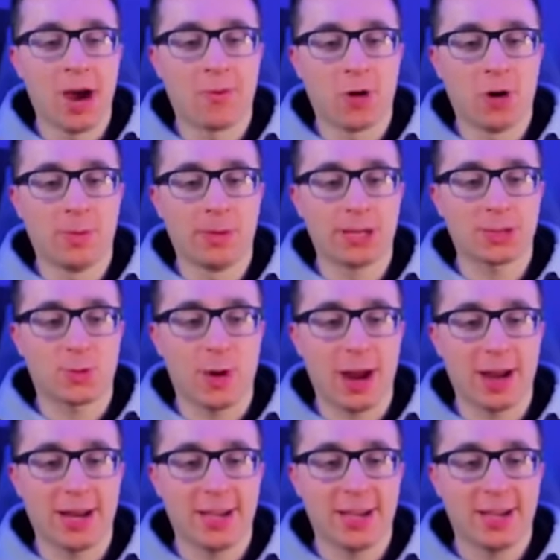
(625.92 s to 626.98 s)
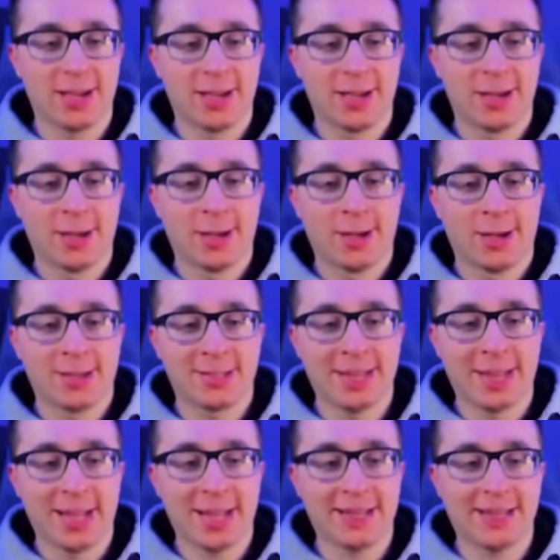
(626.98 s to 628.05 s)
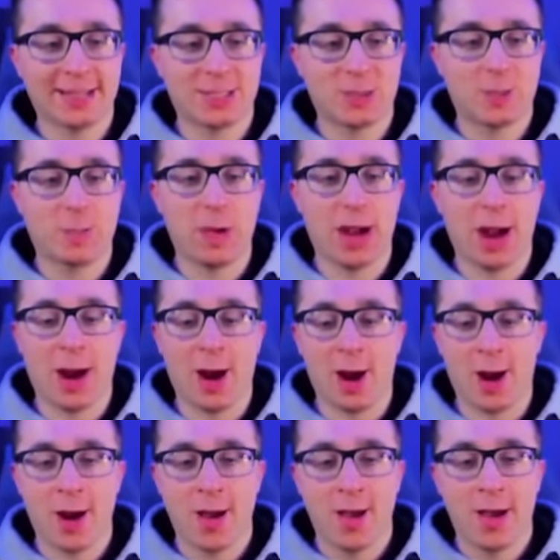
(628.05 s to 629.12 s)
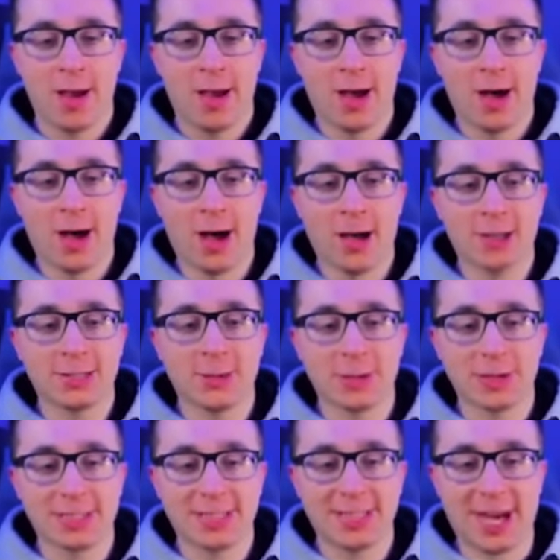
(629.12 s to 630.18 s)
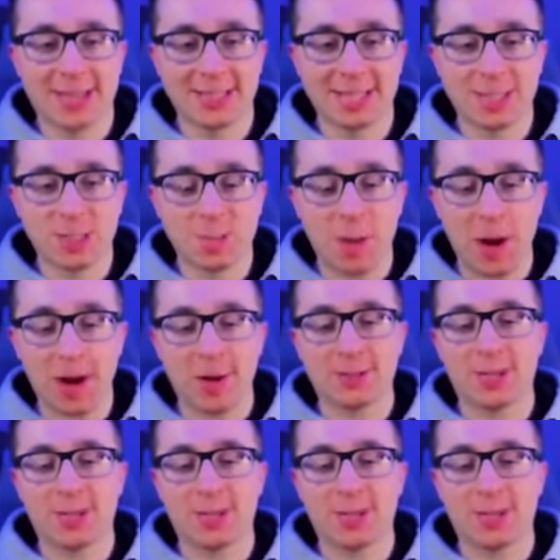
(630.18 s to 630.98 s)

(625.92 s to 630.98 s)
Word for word: Roman is ready to hit the spear onto his cousin, spear to